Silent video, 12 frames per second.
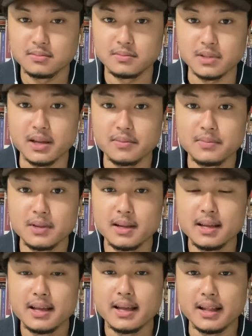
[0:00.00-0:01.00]
Okay?
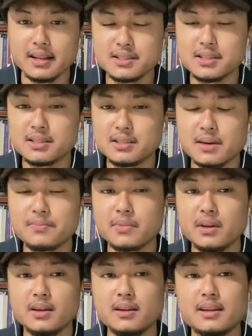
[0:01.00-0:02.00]
And this is
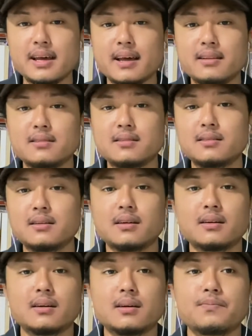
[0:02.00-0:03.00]
something that
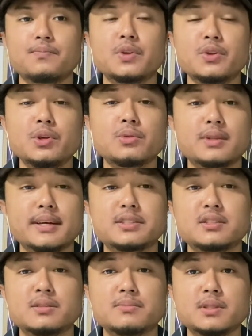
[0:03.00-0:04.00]
the New
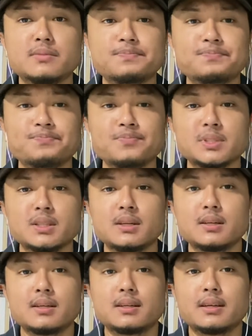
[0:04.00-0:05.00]
Testament
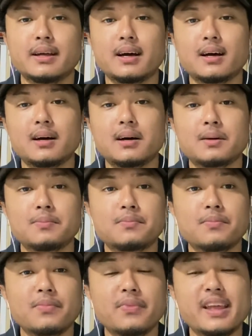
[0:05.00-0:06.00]

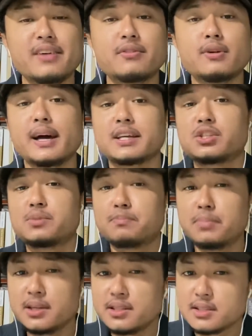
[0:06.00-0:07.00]
never
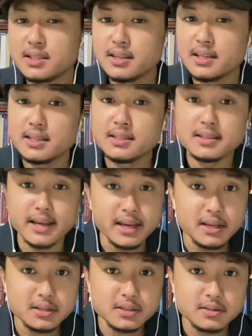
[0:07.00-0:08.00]
explicitly
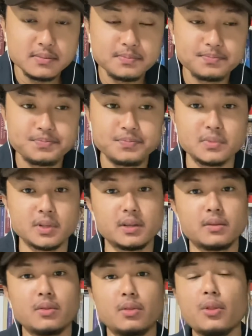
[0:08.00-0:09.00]
says, okay?
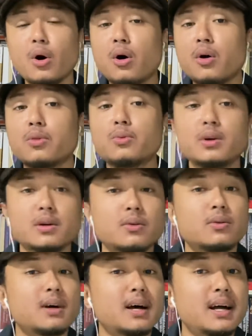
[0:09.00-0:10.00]
Nor do the
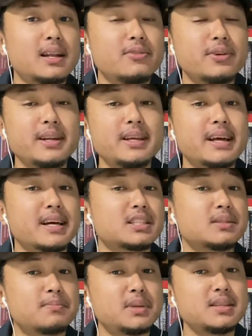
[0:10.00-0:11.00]
Quran really
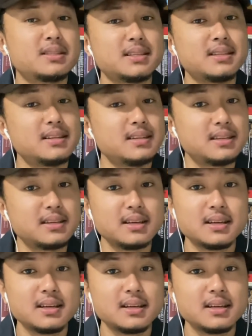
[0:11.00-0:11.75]
explicitly